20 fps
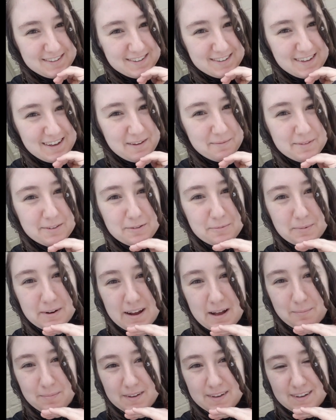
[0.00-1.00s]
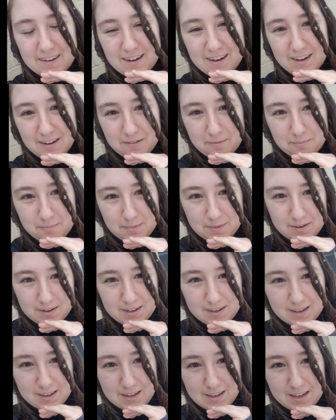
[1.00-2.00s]
I'm super happy. I am
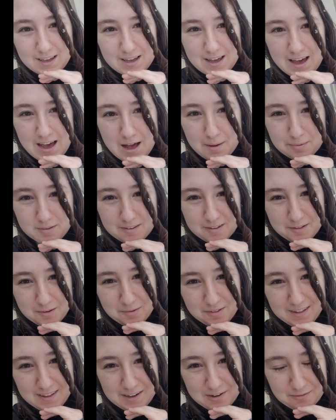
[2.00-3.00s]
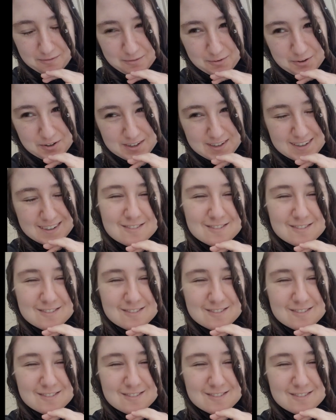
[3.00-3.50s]
absolutely here for it.